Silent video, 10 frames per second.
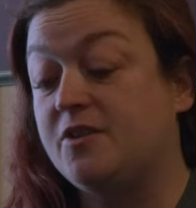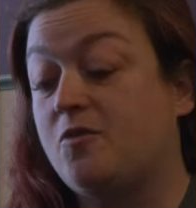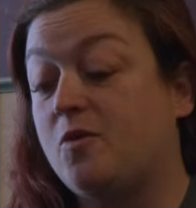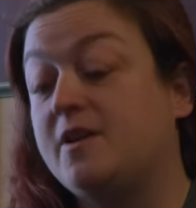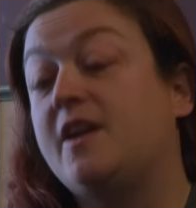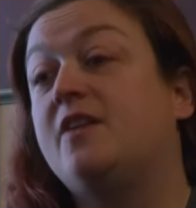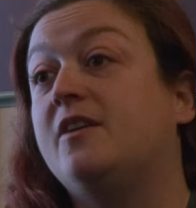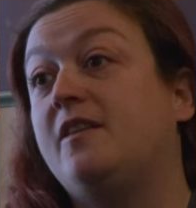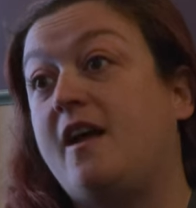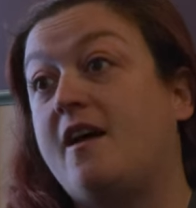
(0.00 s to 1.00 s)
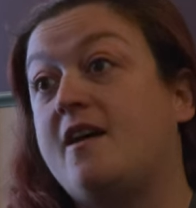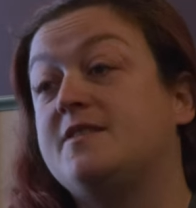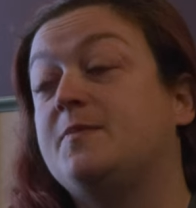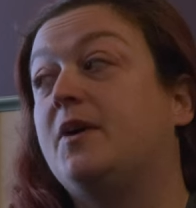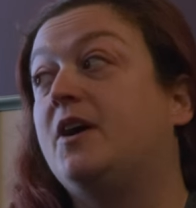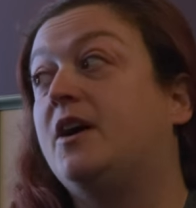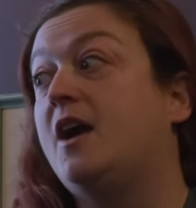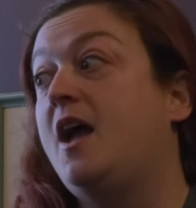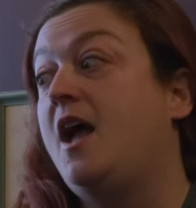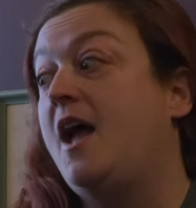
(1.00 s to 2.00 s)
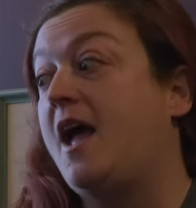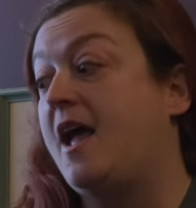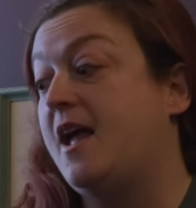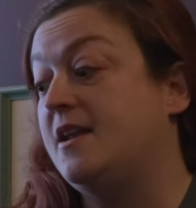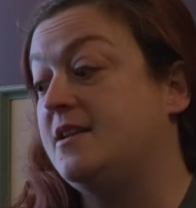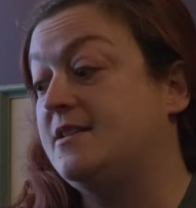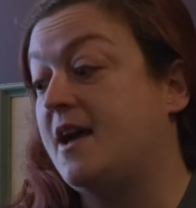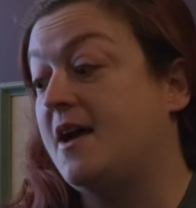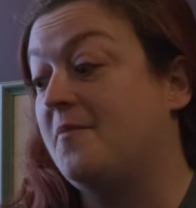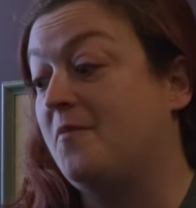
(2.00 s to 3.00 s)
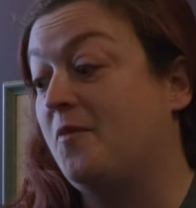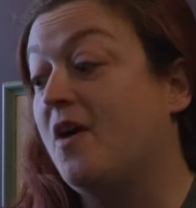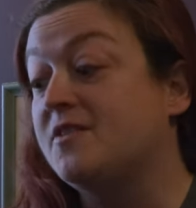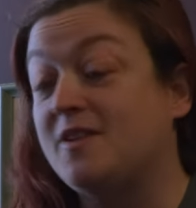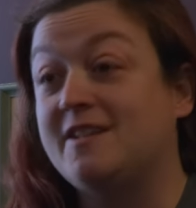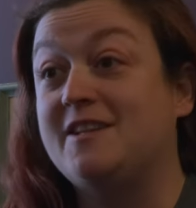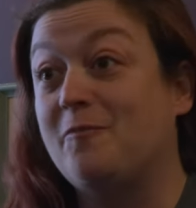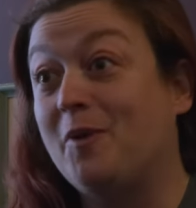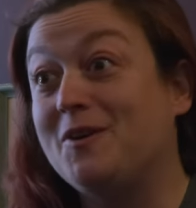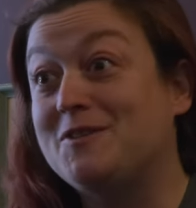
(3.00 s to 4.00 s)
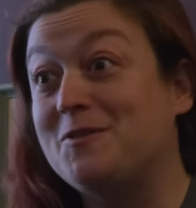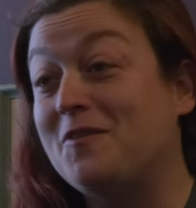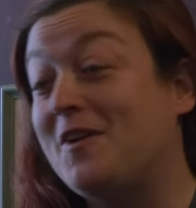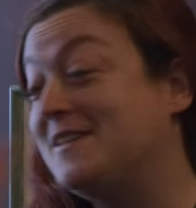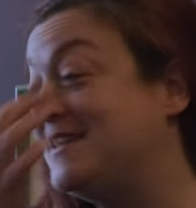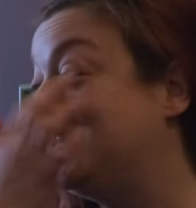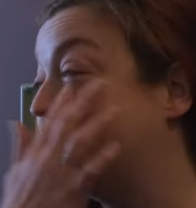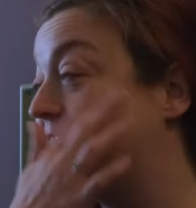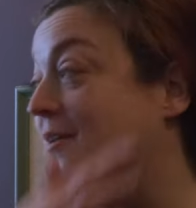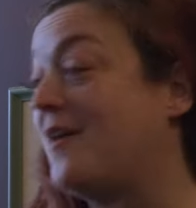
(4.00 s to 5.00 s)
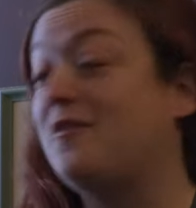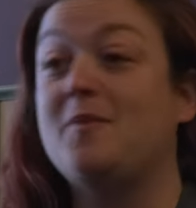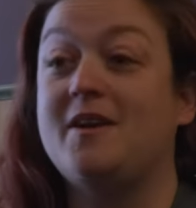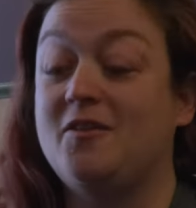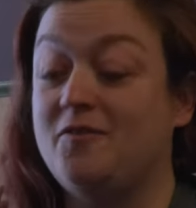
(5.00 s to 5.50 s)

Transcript: coordinator in Leah Hansberger. And um, we also like to give perks to our volunteers. So everybody who